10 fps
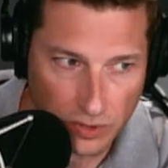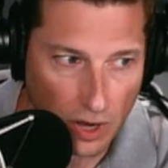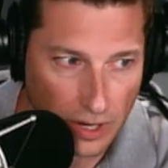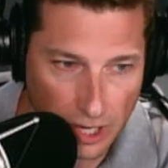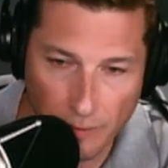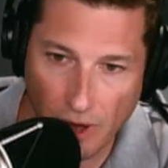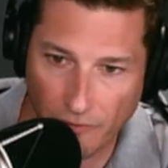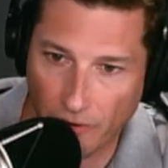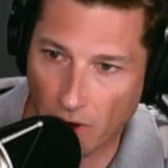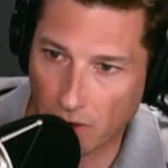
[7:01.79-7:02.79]
talking
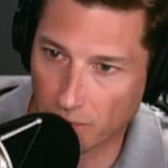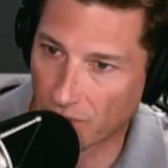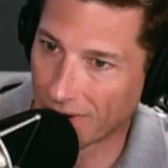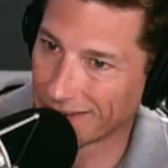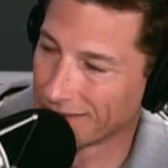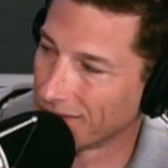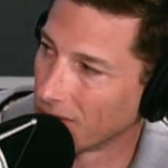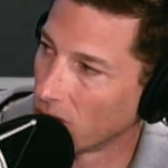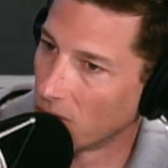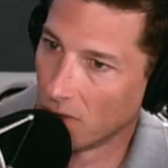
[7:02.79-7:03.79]
about for art prize
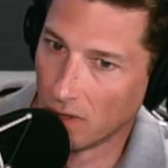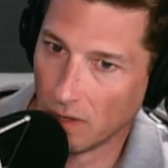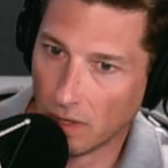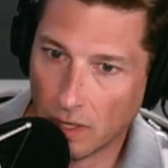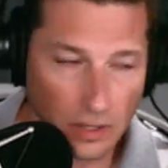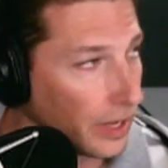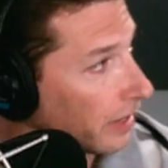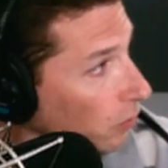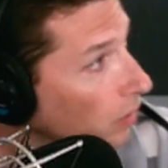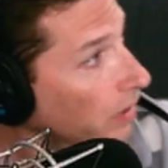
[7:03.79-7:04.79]
though.
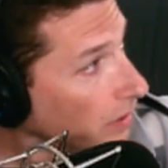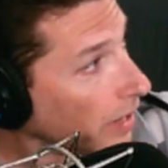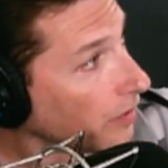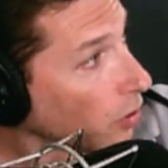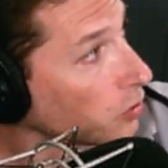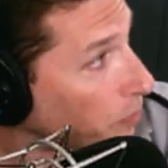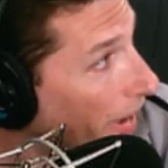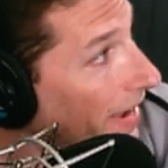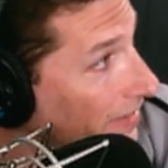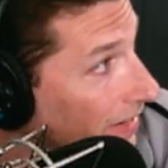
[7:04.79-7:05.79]
Like what? Like those
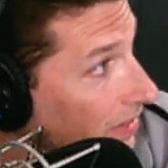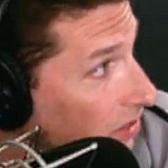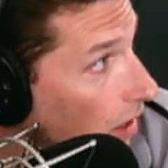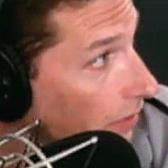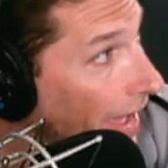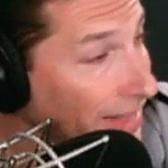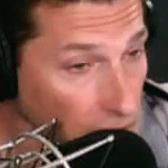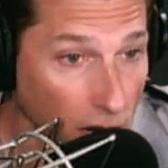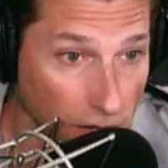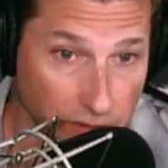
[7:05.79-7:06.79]
paintings. That's
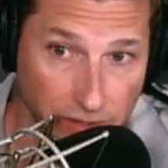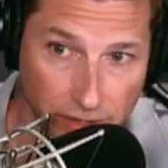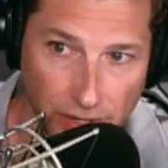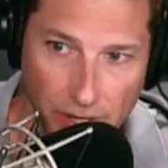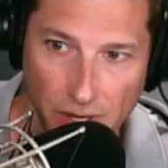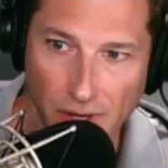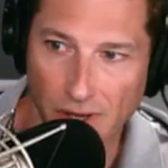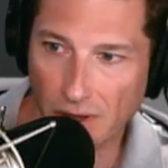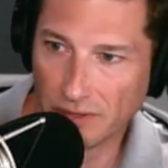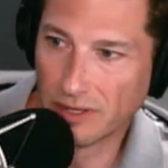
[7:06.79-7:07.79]
art.
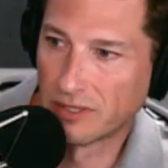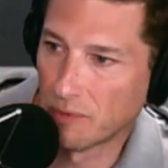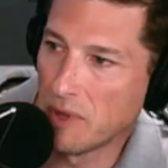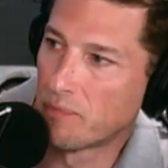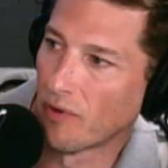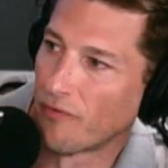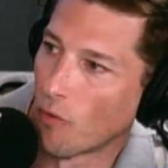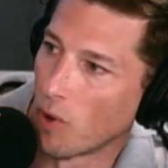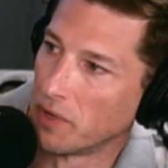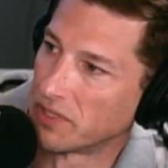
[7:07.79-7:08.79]
Yeah. Like to me,
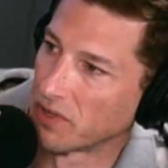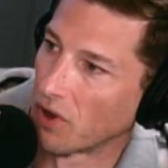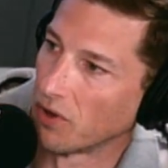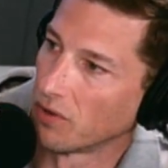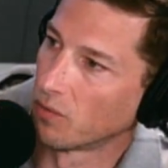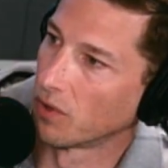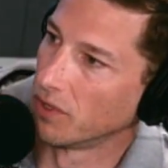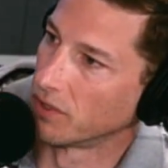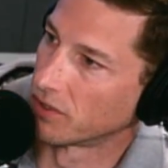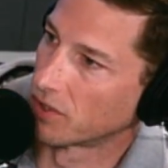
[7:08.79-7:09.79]
performance art, where
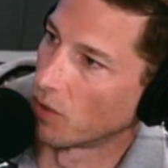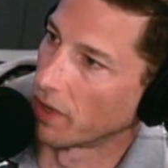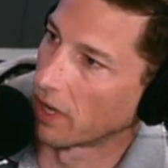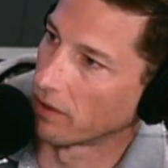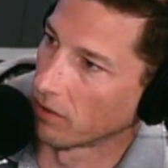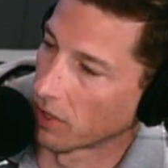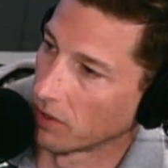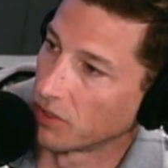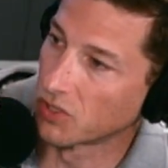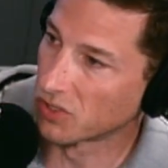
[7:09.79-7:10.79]
you're just going out and okay,
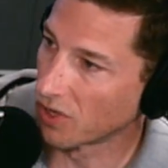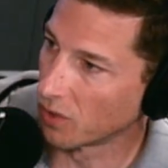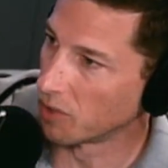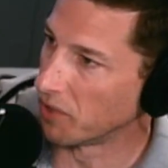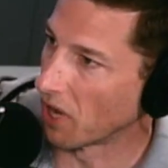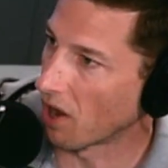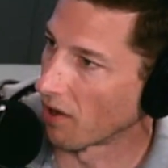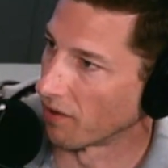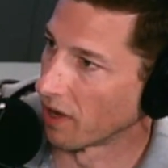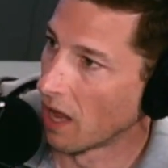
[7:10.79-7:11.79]
this is going to be
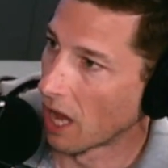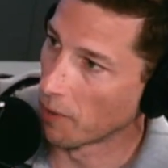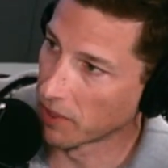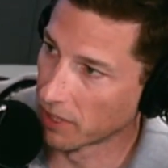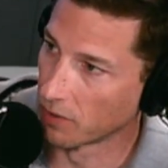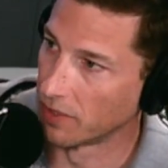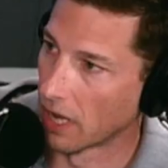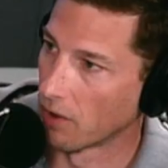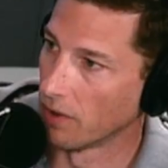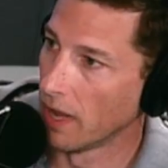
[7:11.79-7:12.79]
art. I'm going to go
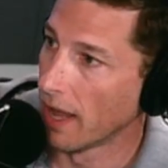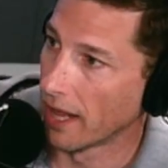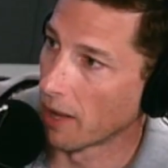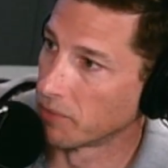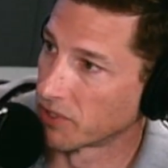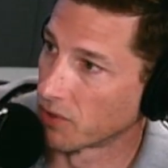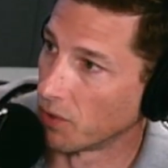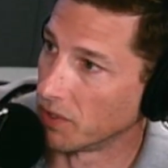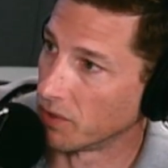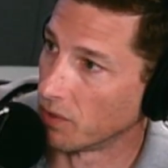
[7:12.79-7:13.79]
down and I'm just
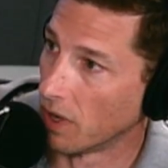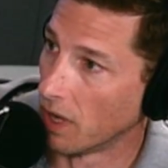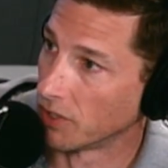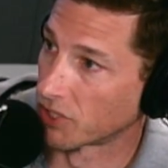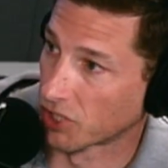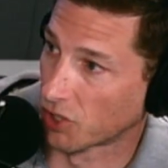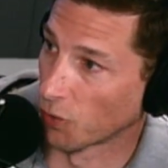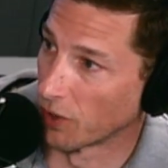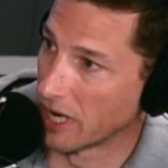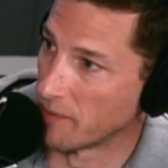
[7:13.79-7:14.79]
going to
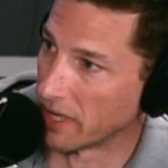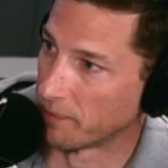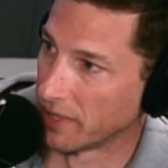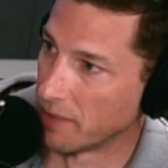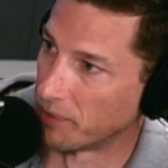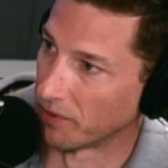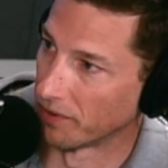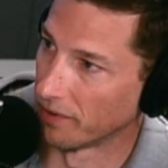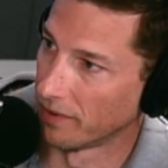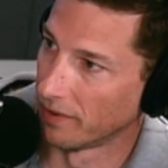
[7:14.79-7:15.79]
scream at people.